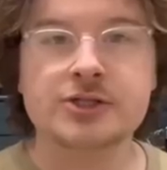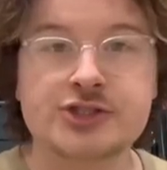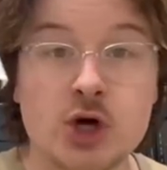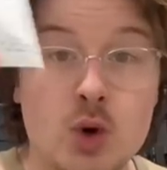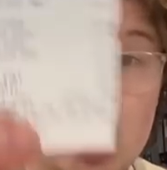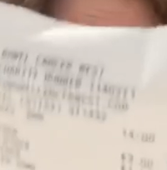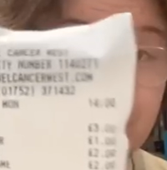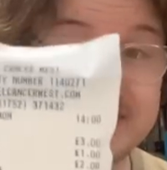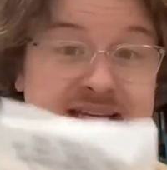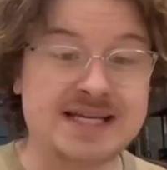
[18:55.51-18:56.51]
So all my
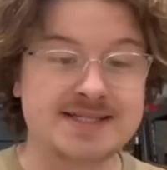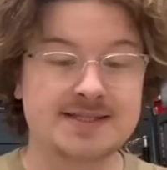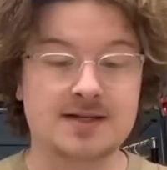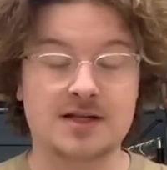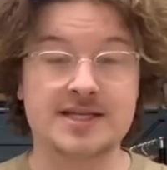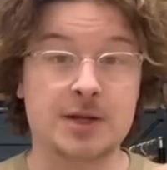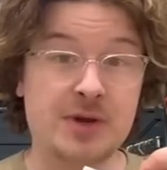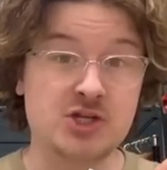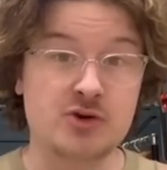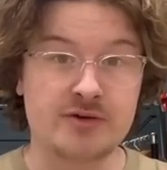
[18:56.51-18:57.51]
receipts, I'll take a
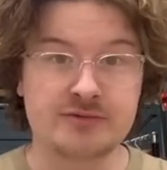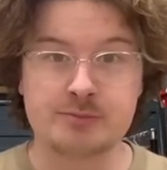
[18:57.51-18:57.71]
picture of,